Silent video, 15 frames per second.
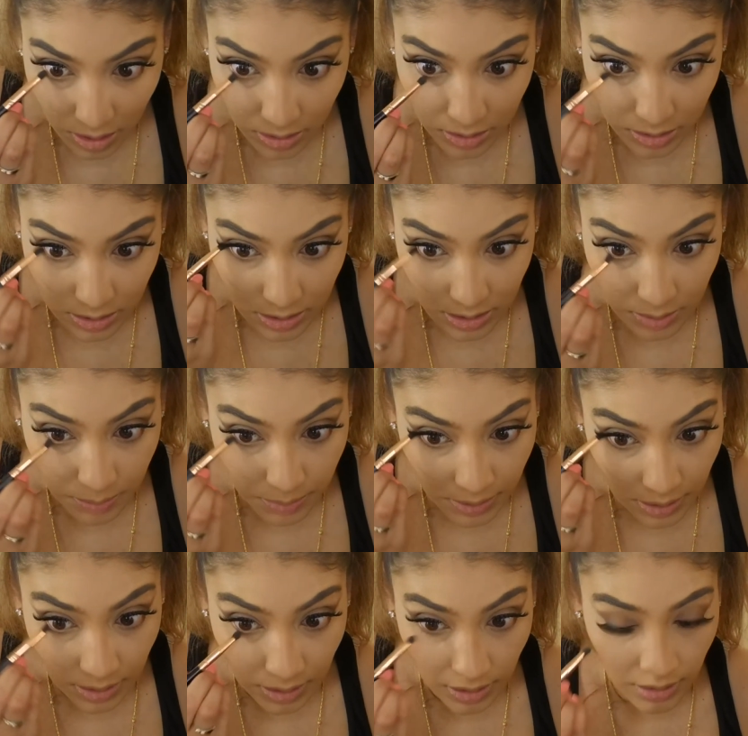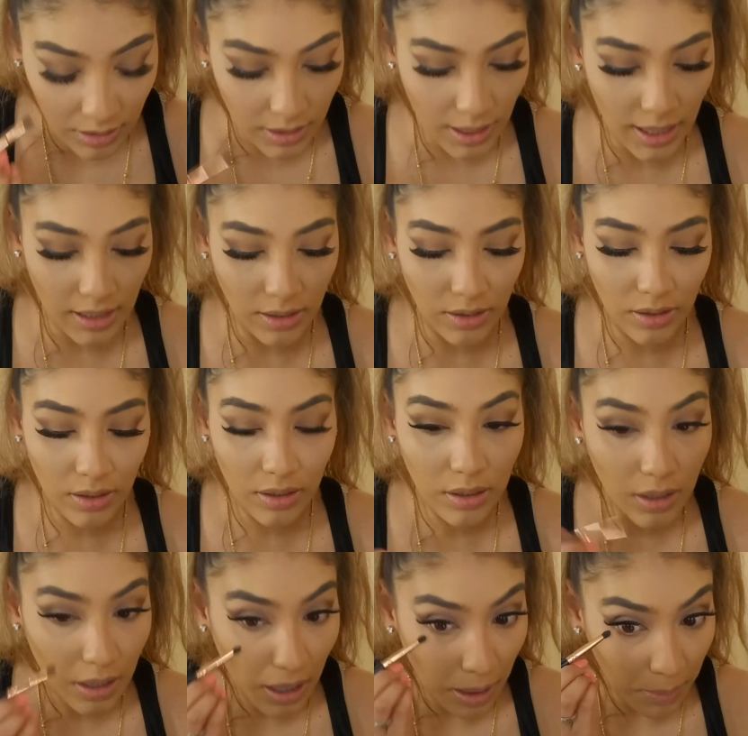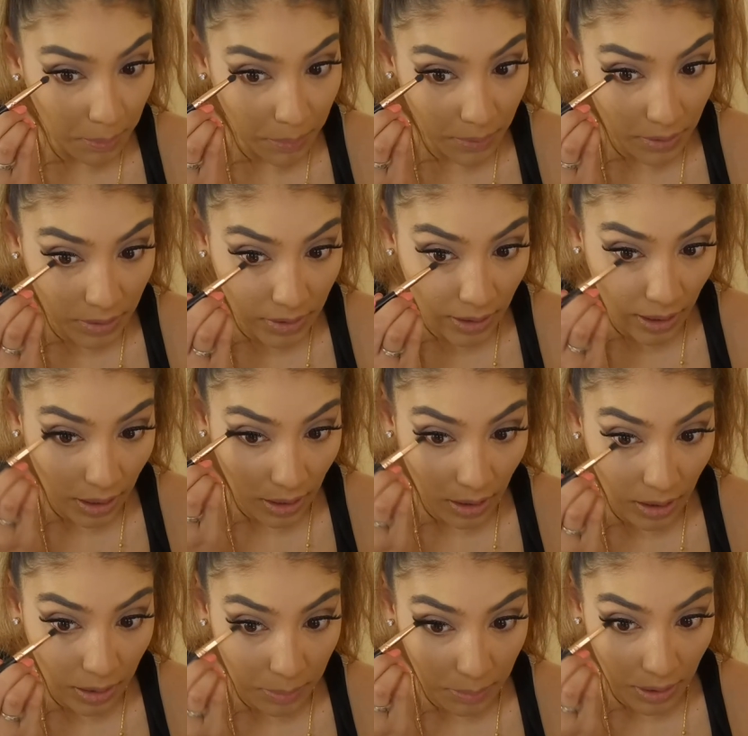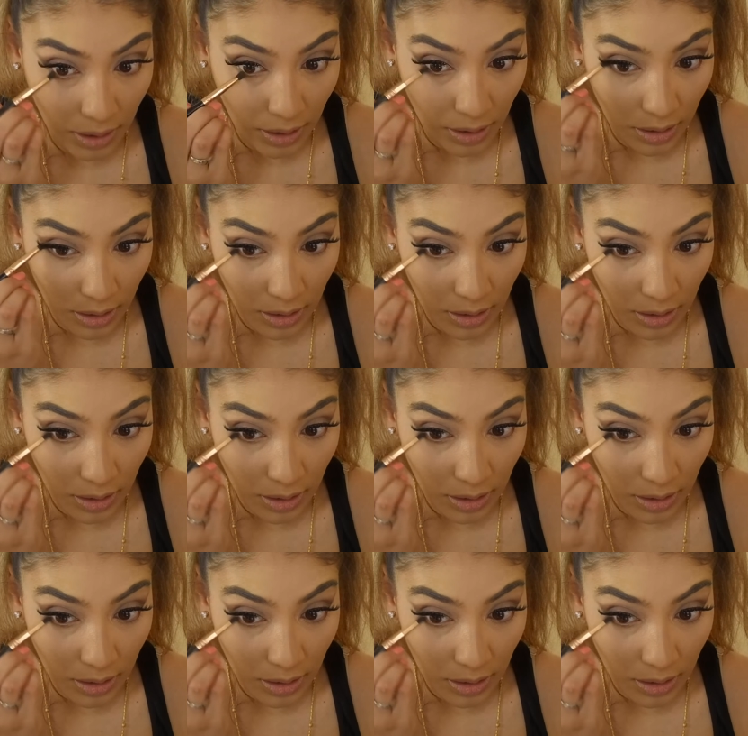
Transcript: to deepen that look and put that on my